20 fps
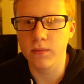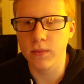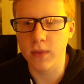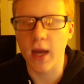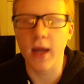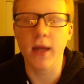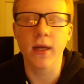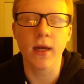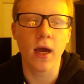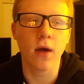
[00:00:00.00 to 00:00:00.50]

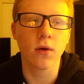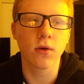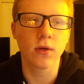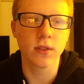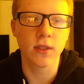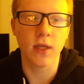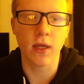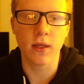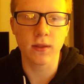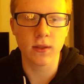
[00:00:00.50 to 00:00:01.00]
9
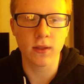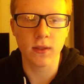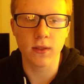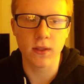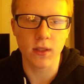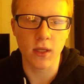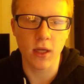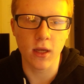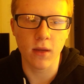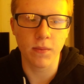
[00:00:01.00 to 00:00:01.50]
hours getting
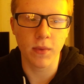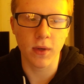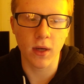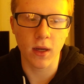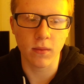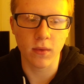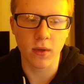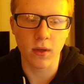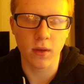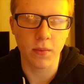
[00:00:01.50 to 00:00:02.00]
sleep, and
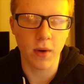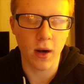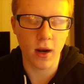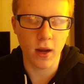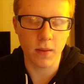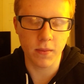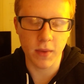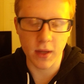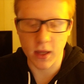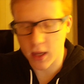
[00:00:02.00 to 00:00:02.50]
I'm gonna
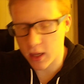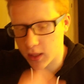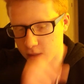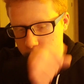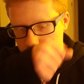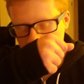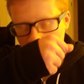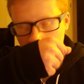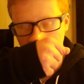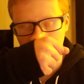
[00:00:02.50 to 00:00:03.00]
probably be at
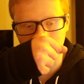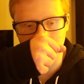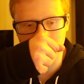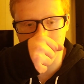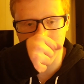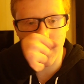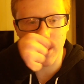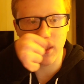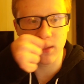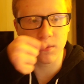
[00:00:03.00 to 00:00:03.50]
school
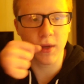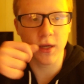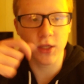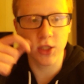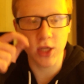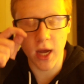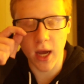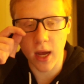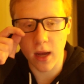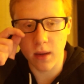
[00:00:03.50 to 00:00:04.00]
slash my
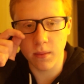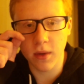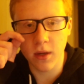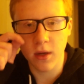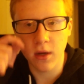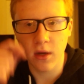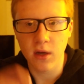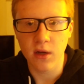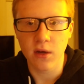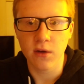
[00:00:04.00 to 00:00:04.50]
job
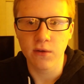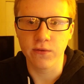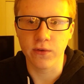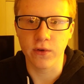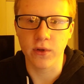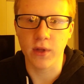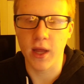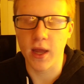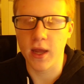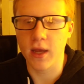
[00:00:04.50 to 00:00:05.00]

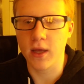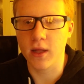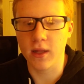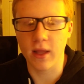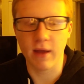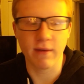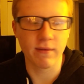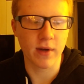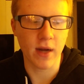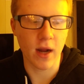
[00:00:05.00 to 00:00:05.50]
for like
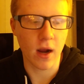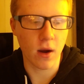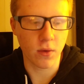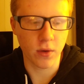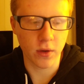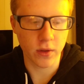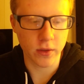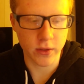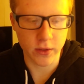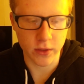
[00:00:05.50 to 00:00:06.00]
11
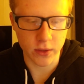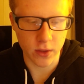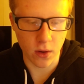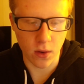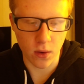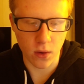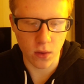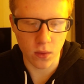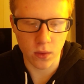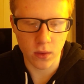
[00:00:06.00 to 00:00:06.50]
hours,
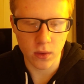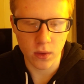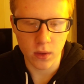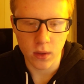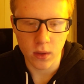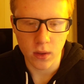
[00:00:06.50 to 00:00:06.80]
so